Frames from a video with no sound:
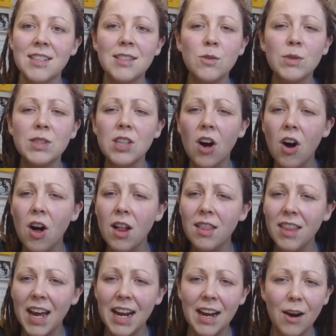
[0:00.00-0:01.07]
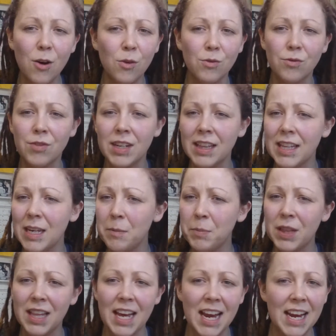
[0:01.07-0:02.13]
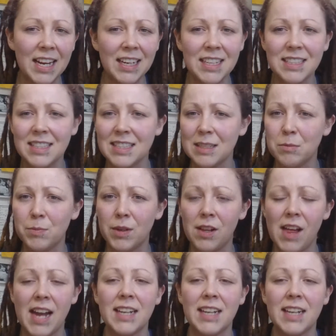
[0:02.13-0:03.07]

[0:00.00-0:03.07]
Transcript: So it's all laid out really plain and simple,